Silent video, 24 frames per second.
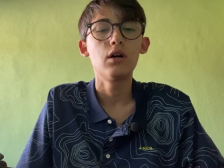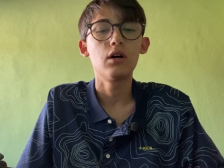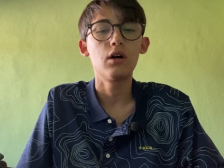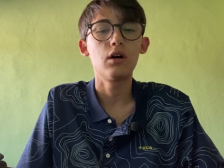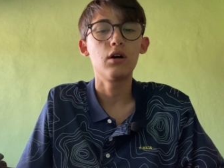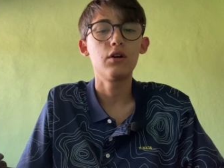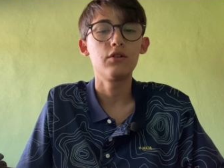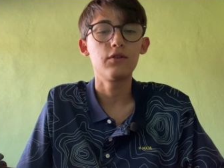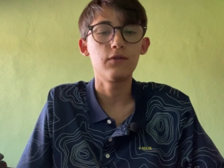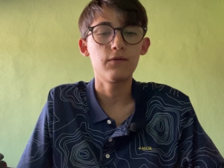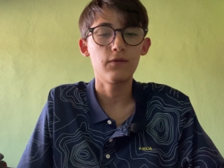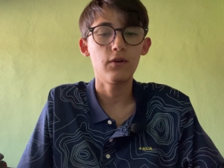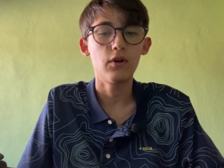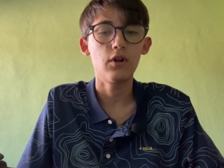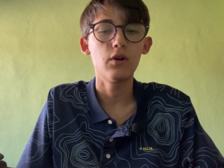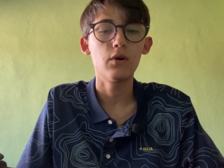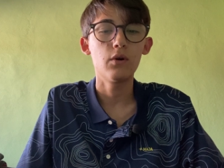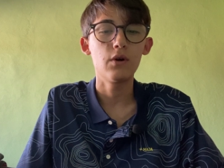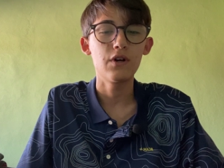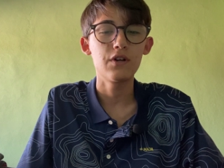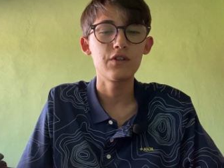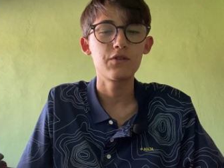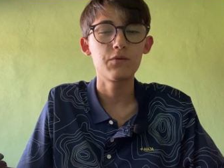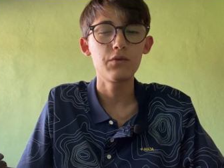uh, to
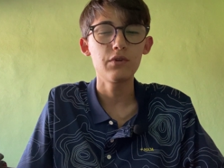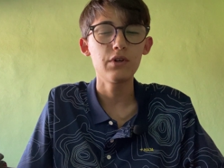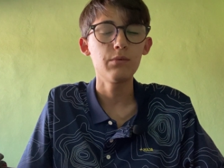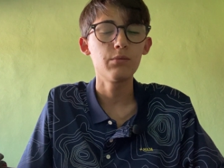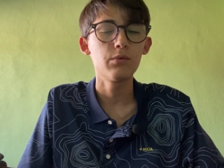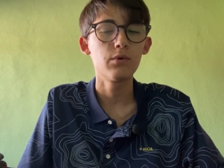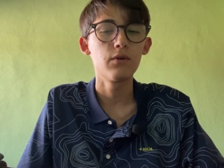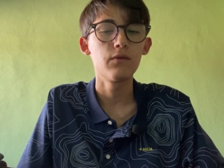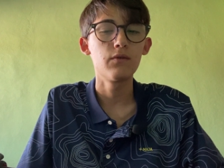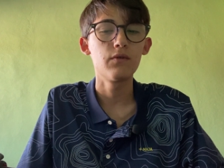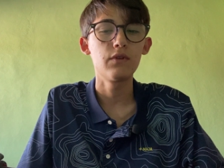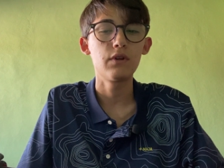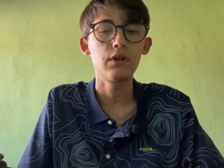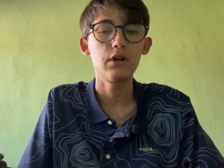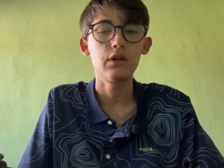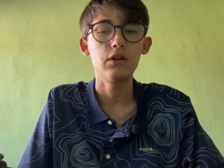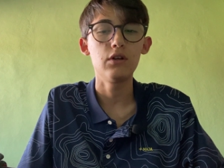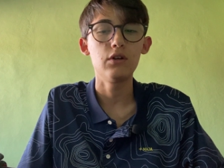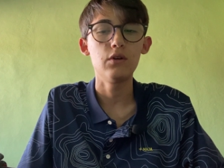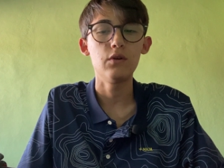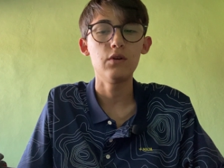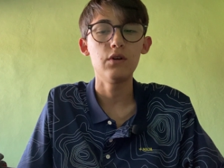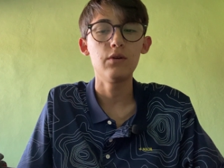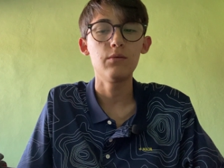follow has really proven
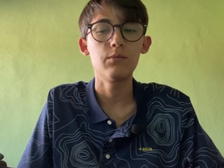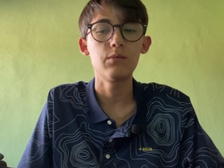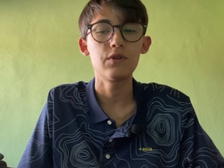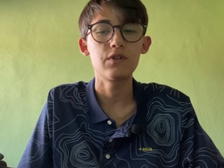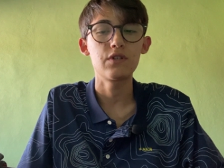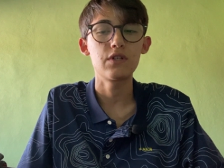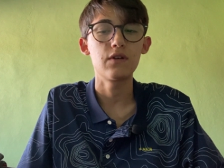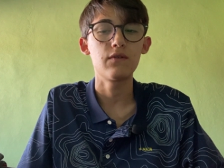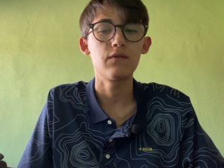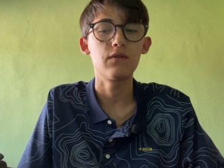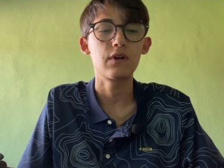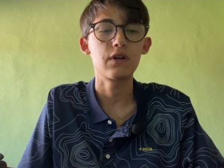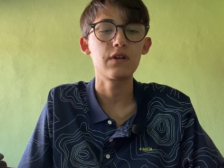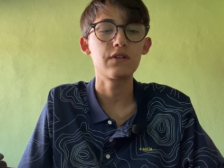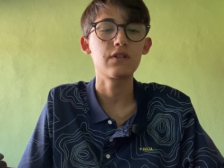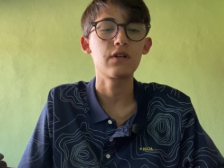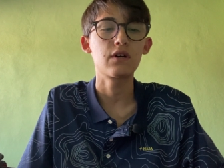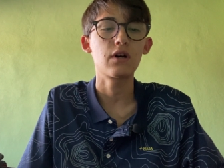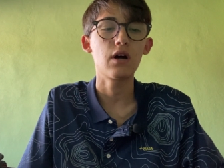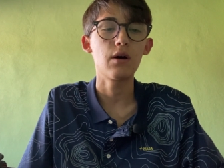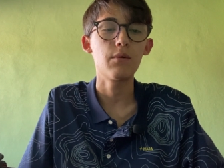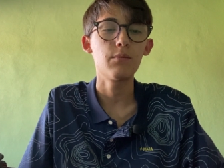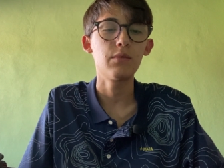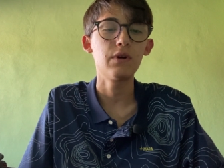that Union Pacific is a
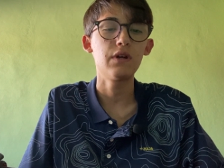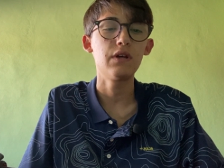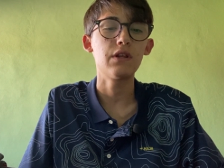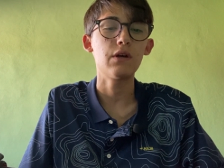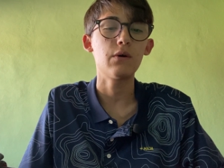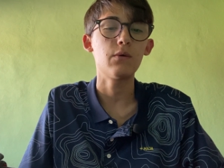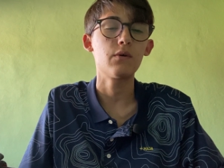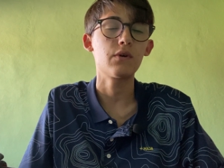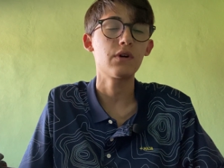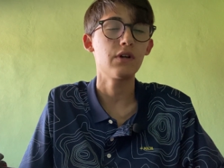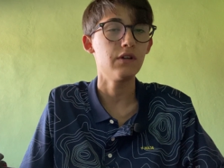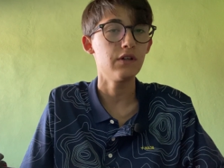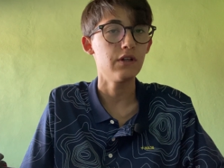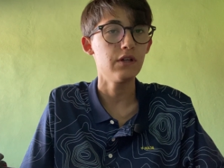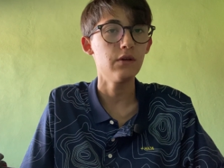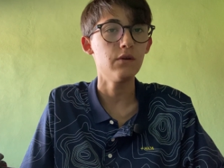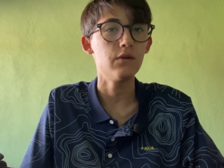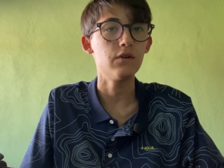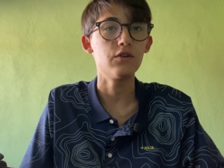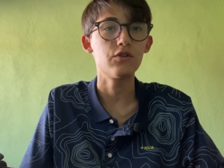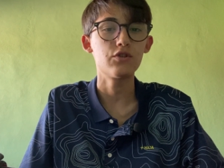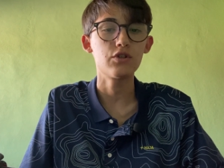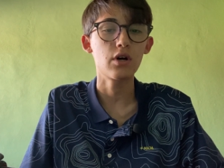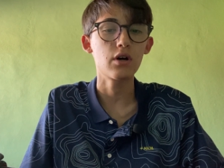company that will
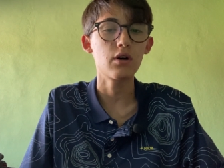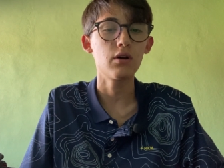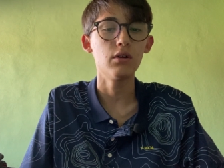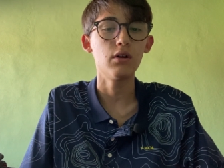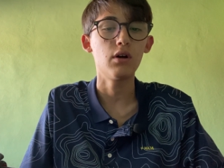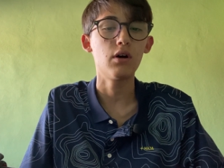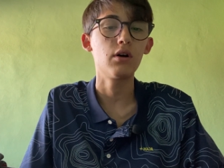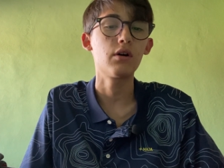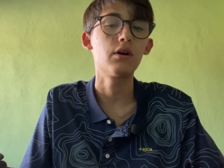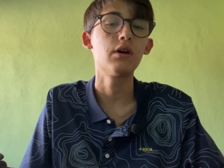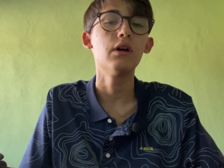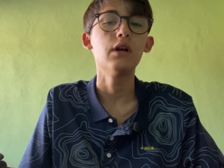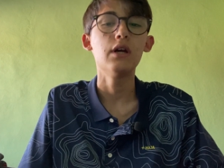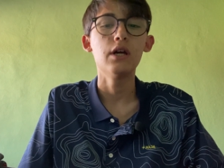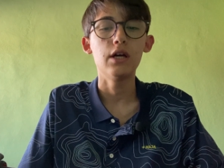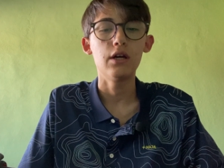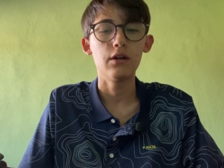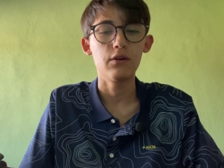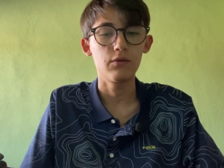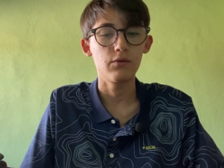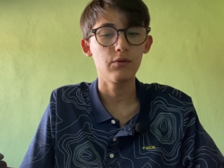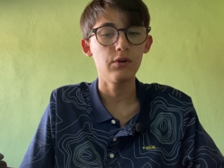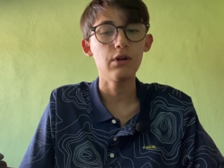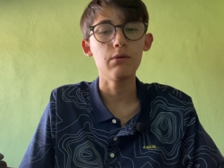continue to chug along
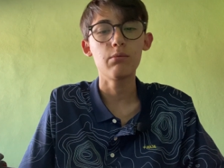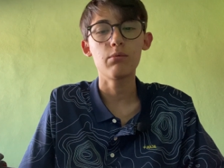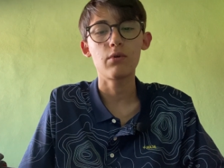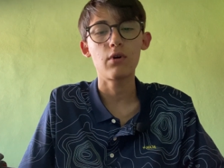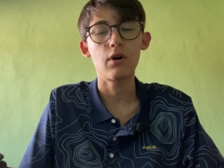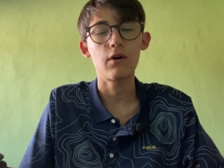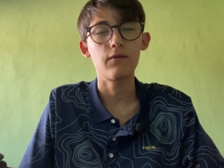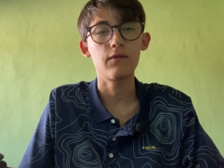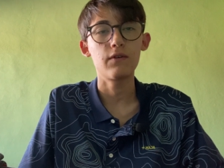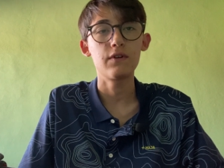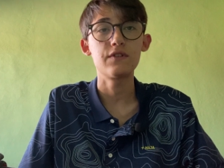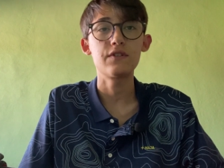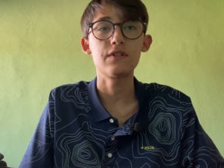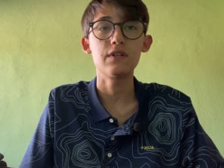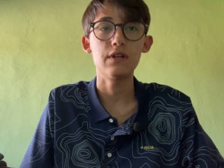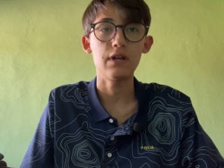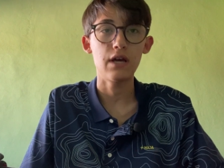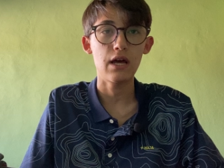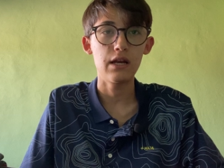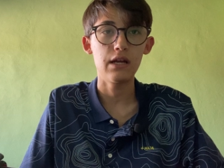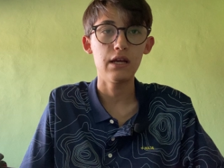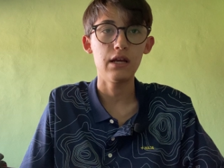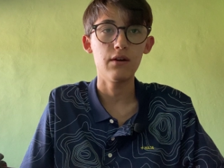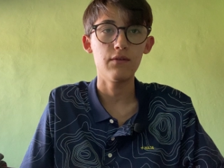and create profits in
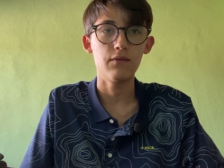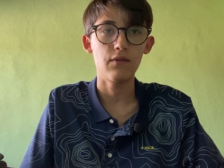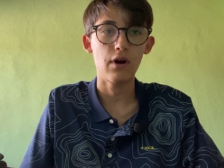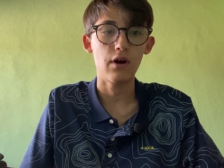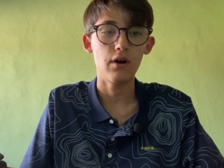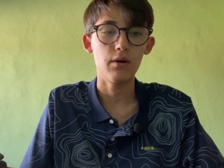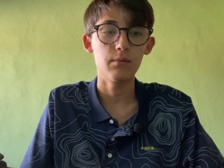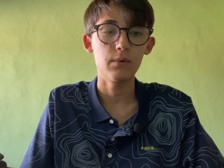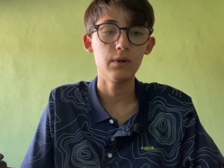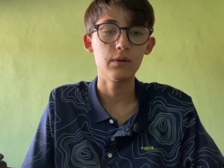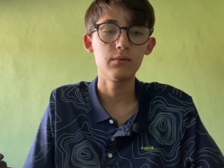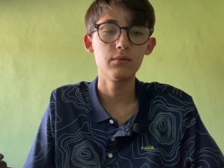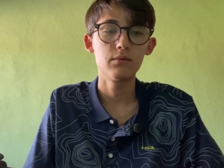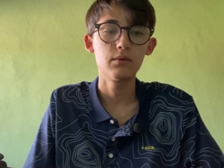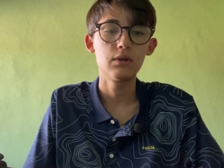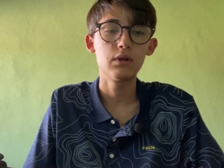any environment.